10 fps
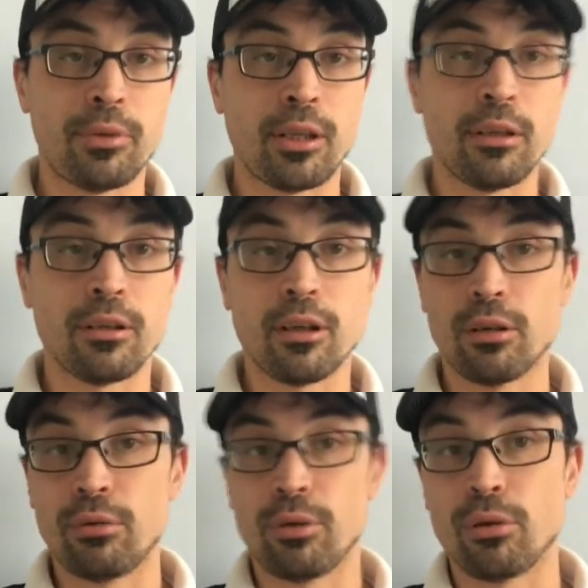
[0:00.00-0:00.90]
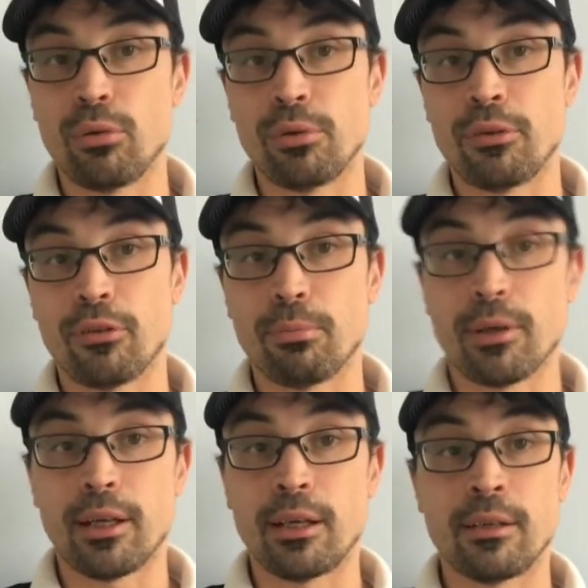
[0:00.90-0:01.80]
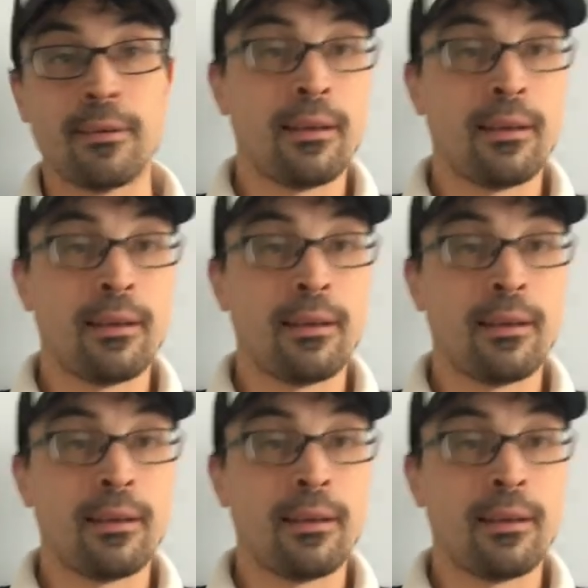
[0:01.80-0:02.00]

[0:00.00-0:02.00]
didn't go according to plan.